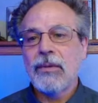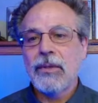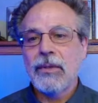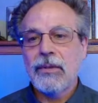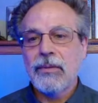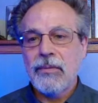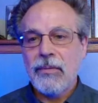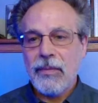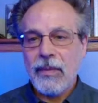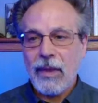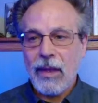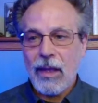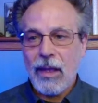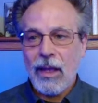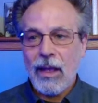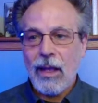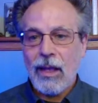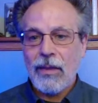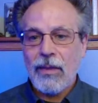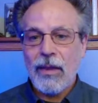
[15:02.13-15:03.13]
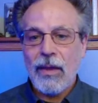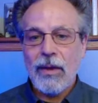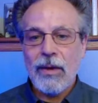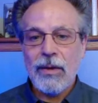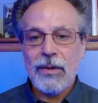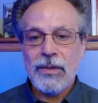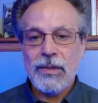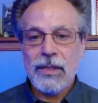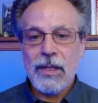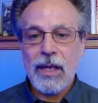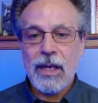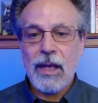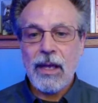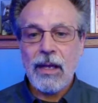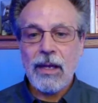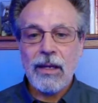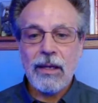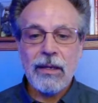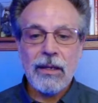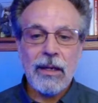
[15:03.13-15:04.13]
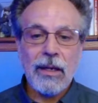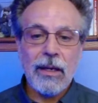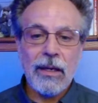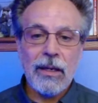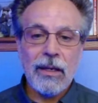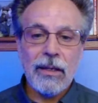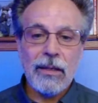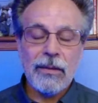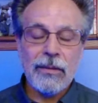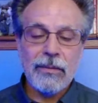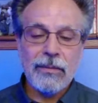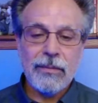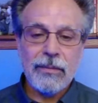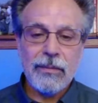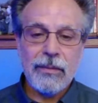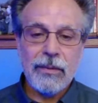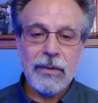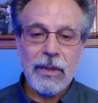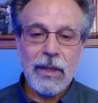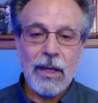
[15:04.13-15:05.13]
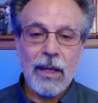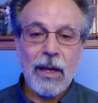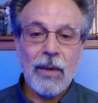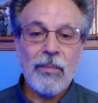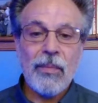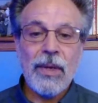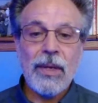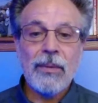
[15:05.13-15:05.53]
In general, they're saying a